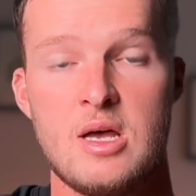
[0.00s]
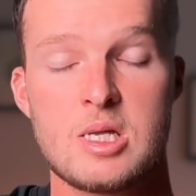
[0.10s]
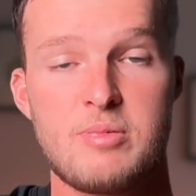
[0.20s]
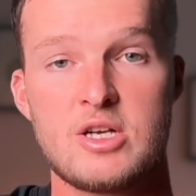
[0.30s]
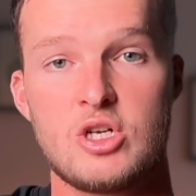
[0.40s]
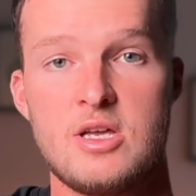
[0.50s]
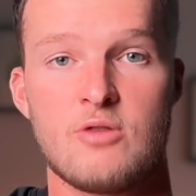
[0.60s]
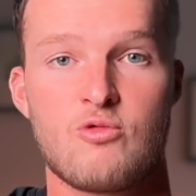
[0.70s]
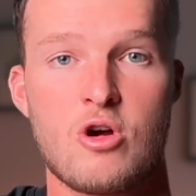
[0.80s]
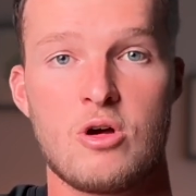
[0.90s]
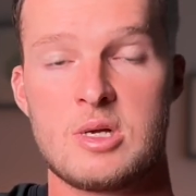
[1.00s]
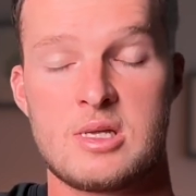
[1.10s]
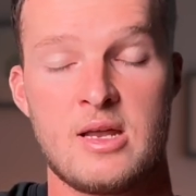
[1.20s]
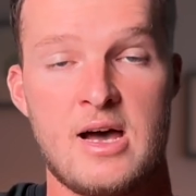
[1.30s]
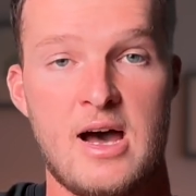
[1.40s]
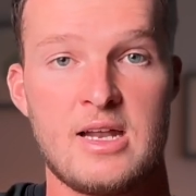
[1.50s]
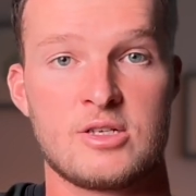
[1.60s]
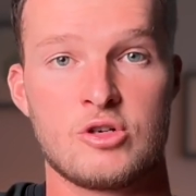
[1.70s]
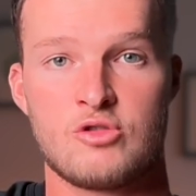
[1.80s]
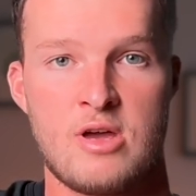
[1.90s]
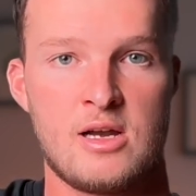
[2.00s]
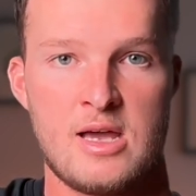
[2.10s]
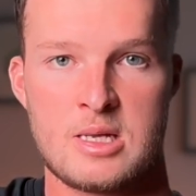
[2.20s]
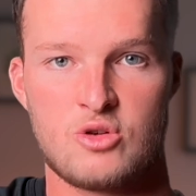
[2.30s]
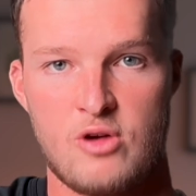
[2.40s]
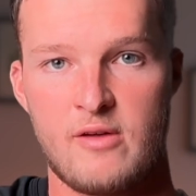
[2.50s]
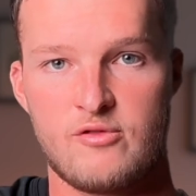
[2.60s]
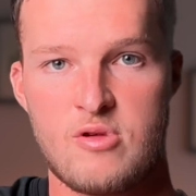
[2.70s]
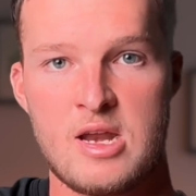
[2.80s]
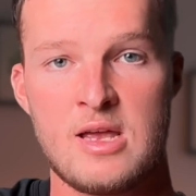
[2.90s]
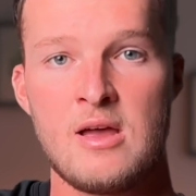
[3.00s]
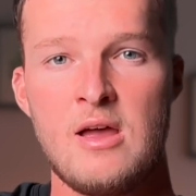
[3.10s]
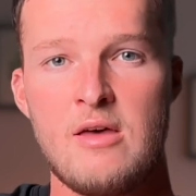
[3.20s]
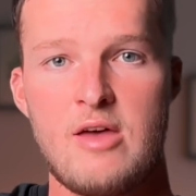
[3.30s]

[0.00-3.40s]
Especially in workouts that are harder to track, like strength training,